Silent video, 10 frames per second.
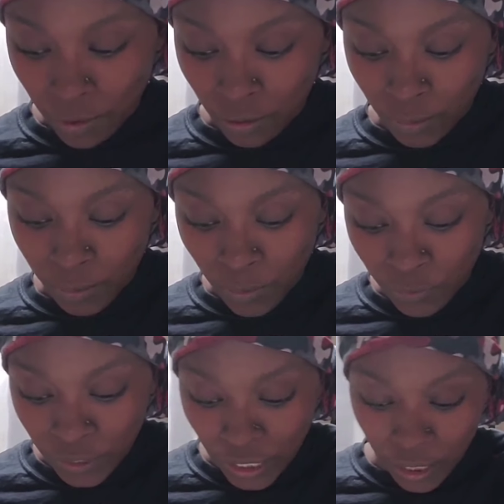going to, let me
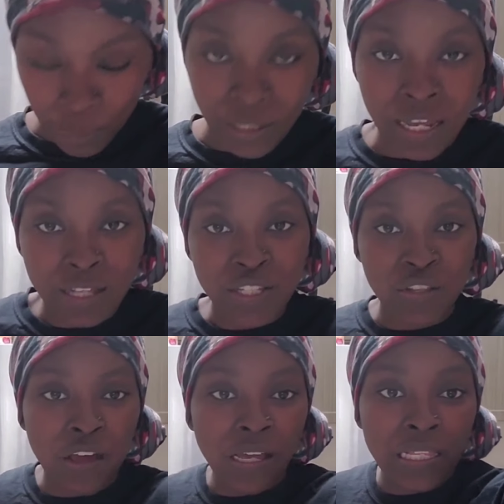move the camera down so
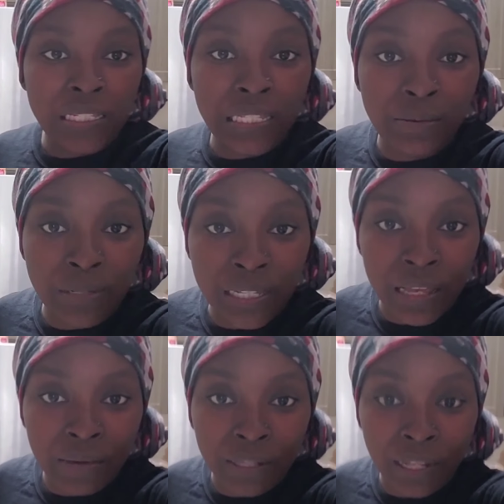y'all can see what's going
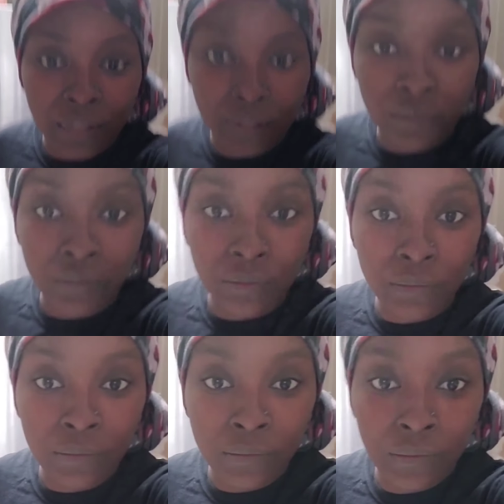on.
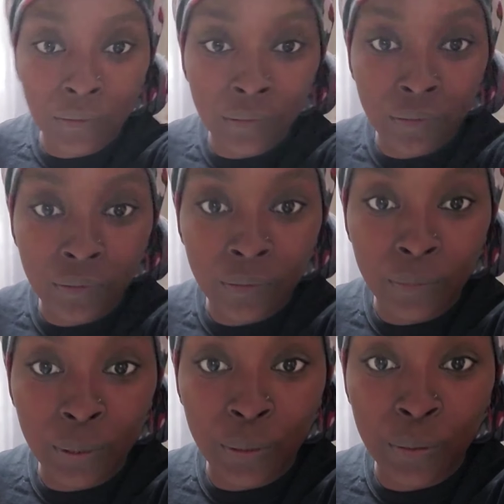
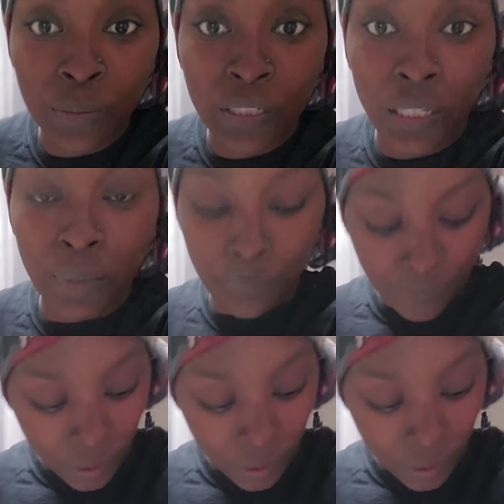Boom, see?